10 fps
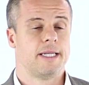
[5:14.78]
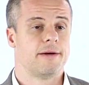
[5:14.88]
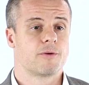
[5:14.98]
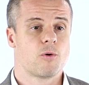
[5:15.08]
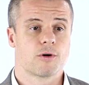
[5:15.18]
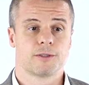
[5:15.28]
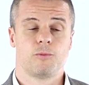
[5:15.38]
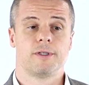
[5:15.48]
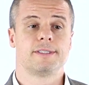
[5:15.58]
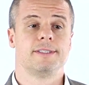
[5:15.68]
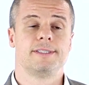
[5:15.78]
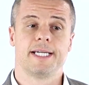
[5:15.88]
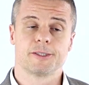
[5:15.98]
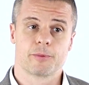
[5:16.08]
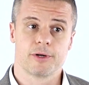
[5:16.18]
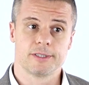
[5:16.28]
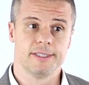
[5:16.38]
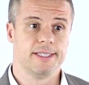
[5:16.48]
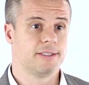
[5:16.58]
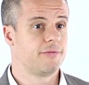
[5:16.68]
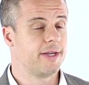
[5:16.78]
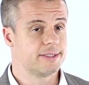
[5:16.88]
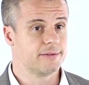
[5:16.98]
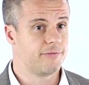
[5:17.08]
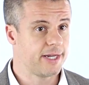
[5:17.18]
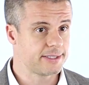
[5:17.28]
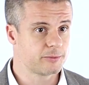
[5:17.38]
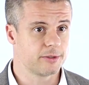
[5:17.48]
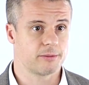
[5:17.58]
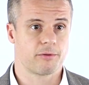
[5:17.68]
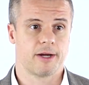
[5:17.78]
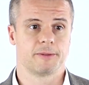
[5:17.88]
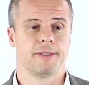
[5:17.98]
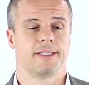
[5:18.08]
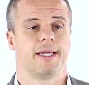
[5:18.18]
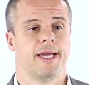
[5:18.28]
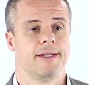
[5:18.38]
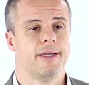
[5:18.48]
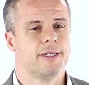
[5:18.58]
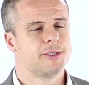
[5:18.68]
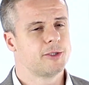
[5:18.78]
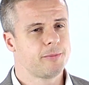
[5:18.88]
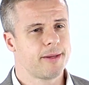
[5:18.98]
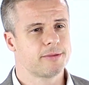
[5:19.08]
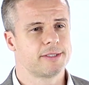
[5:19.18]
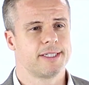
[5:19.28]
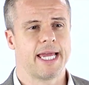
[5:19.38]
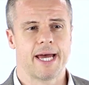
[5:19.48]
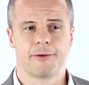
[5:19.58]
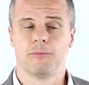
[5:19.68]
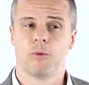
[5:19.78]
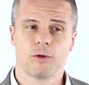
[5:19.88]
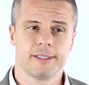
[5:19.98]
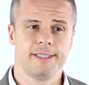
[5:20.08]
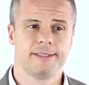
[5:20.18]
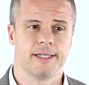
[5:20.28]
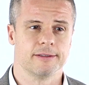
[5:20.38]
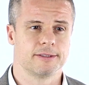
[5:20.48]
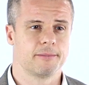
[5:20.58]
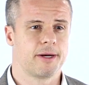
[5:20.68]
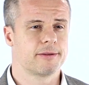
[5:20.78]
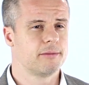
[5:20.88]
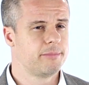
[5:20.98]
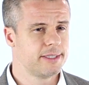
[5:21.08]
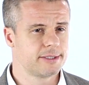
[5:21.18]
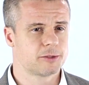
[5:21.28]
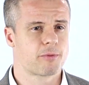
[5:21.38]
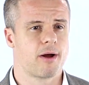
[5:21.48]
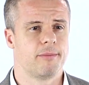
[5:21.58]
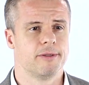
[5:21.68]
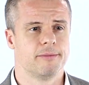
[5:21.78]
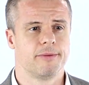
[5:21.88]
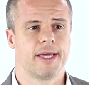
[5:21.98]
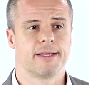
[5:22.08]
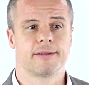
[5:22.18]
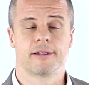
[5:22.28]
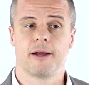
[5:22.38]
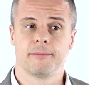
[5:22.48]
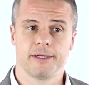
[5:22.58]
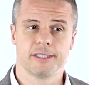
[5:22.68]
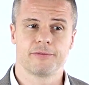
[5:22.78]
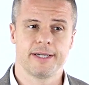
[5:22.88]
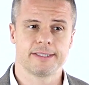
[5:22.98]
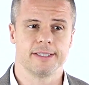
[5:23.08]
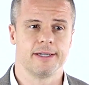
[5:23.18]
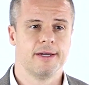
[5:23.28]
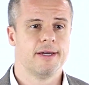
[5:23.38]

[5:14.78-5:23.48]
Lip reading: Now, of course, once the salesperson is face-to-face with the prospect again, she'll be able to gather more details about the business problem that the company is facing